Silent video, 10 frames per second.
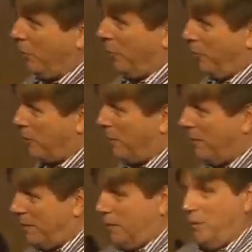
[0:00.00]

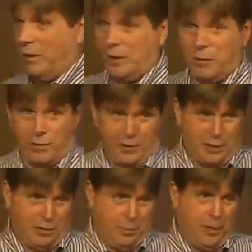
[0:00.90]
refrigerators aren't working, we're
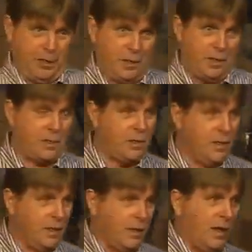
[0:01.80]
thinking, "Oh my goodness,
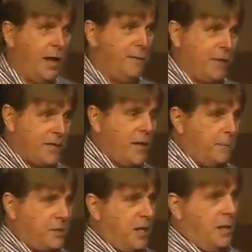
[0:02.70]
life is
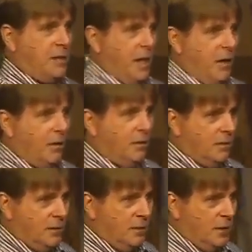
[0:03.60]
upside down."
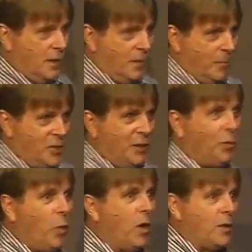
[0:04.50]
It's
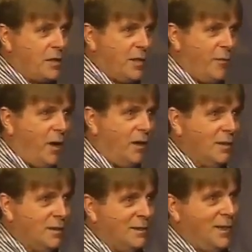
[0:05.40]
even worse if our
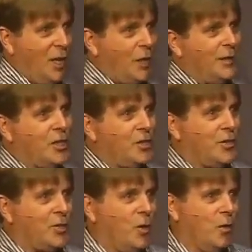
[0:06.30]
air
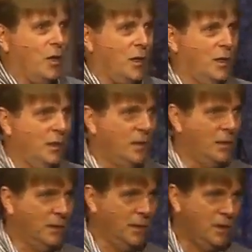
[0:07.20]
conditioners don't work.
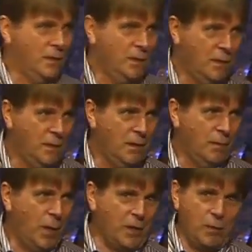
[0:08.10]

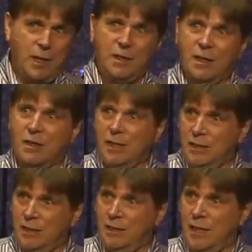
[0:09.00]
By the way, their
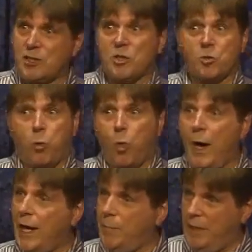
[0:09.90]
heat index is
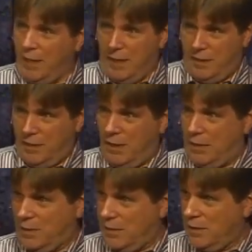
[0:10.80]
way beyond
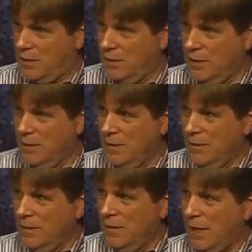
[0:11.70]
ours.
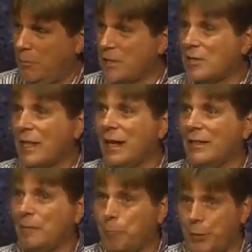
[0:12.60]
I was
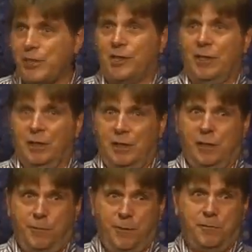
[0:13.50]
standing and preaching in
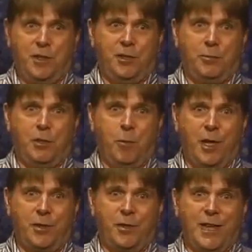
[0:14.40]
115 degree weather.